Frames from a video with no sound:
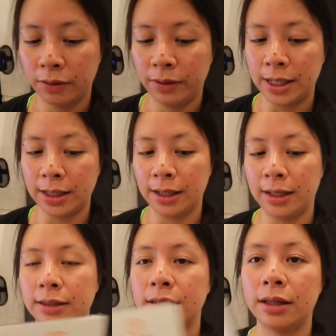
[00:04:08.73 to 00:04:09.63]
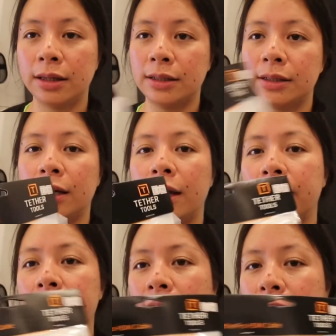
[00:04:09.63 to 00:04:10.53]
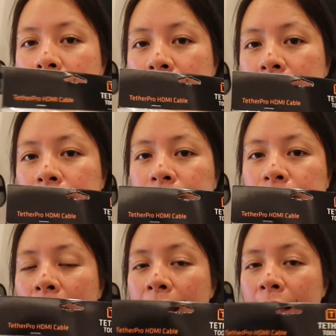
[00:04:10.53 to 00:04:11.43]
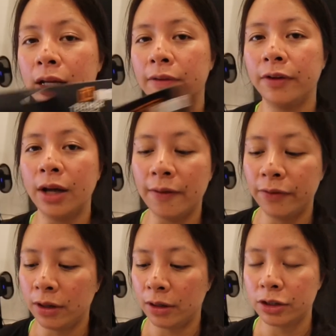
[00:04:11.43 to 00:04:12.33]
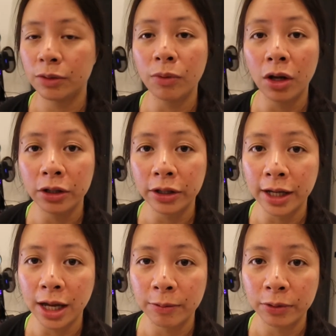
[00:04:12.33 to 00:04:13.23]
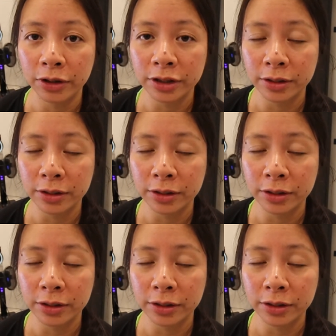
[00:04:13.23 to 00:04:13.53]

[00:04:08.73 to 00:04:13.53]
that is this guy right here. And if you have the smaller cameras,